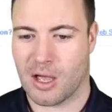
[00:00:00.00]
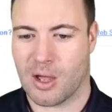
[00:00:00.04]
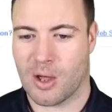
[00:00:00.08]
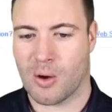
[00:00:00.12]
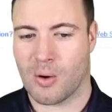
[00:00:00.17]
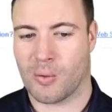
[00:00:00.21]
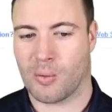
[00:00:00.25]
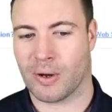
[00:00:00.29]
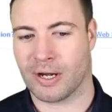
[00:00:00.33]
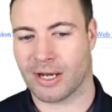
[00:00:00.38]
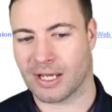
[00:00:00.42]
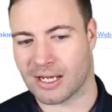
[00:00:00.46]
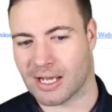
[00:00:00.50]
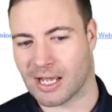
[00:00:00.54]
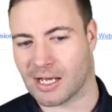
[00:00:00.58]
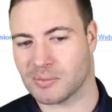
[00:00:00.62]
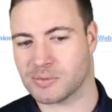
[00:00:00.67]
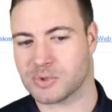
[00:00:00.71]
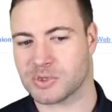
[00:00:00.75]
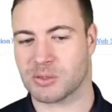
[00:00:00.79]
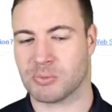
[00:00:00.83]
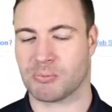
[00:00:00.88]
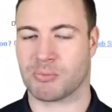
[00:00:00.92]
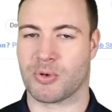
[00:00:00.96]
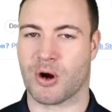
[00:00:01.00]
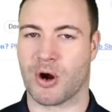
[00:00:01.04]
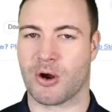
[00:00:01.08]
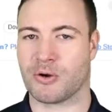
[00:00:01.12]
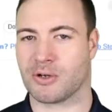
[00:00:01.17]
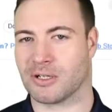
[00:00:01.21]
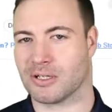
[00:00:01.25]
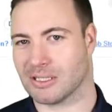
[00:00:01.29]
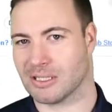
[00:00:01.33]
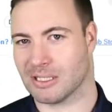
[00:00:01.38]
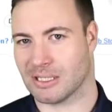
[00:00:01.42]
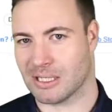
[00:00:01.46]
When it comes to
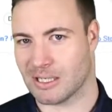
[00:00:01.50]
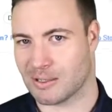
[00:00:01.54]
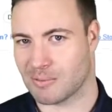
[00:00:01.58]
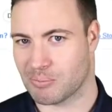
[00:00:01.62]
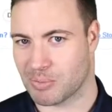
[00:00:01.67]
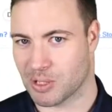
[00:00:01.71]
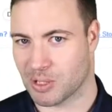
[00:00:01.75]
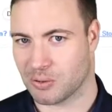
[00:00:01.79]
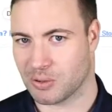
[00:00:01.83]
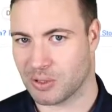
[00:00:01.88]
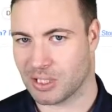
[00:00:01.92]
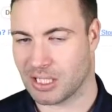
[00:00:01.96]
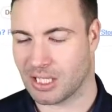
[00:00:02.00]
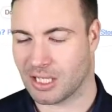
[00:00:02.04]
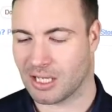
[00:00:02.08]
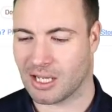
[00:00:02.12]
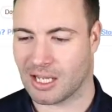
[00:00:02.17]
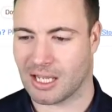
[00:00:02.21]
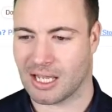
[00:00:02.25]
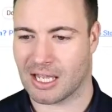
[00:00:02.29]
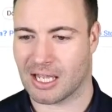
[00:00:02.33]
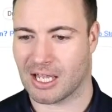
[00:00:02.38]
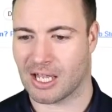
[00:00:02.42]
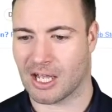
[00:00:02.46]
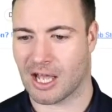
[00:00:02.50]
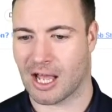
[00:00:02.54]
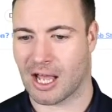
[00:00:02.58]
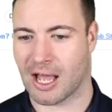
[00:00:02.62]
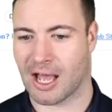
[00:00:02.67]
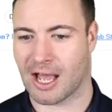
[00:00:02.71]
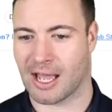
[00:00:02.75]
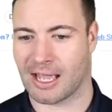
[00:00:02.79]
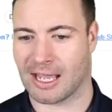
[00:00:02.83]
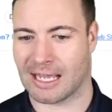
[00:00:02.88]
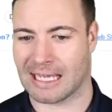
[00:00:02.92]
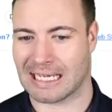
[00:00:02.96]
broken link building,
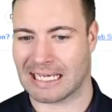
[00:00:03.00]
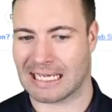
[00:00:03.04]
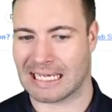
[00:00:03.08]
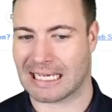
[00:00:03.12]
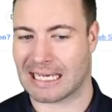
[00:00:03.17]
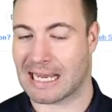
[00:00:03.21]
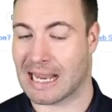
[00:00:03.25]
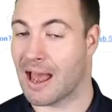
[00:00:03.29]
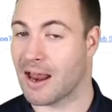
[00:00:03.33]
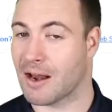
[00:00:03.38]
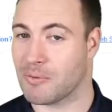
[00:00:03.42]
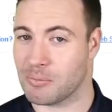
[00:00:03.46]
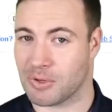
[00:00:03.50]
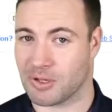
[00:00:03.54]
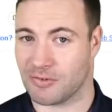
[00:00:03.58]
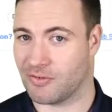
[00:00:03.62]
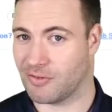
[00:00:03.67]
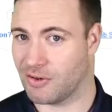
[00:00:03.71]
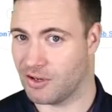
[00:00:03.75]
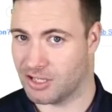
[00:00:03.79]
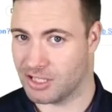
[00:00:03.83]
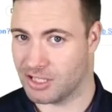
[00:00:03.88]
it can be very